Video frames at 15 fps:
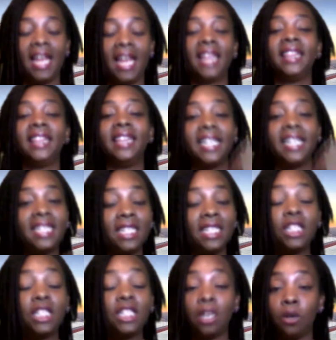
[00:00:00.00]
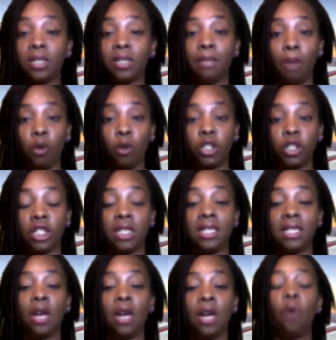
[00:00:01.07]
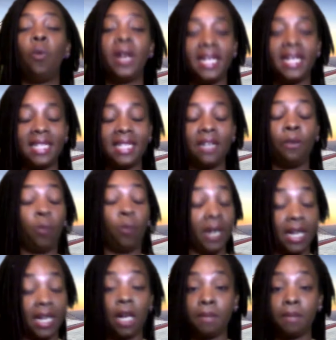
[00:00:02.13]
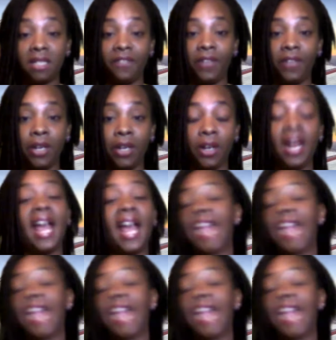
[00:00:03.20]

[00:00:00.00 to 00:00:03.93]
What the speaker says: Listen to those emotions when it comes to fear,